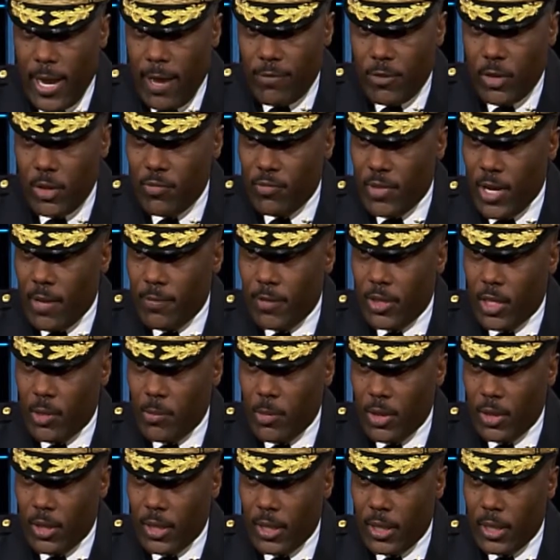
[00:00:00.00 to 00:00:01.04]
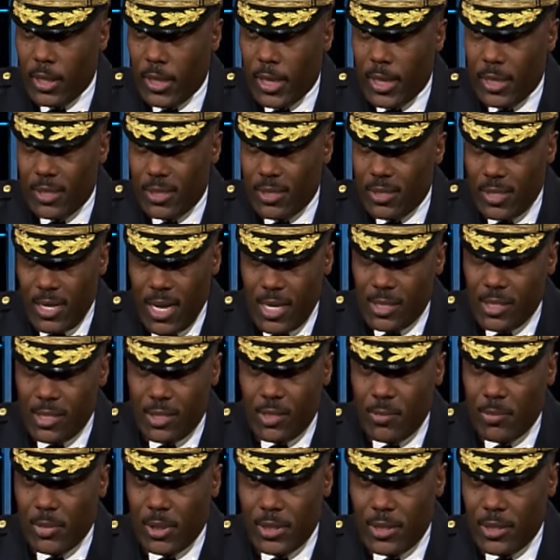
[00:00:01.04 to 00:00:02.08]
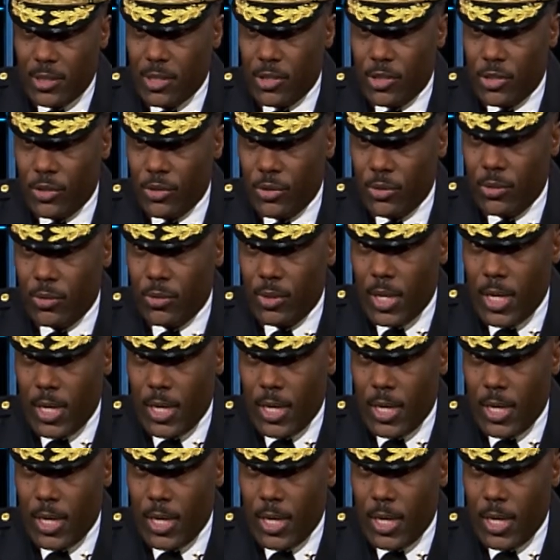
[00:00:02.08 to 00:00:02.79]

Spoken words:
have to involve the community, again, not just a police issue.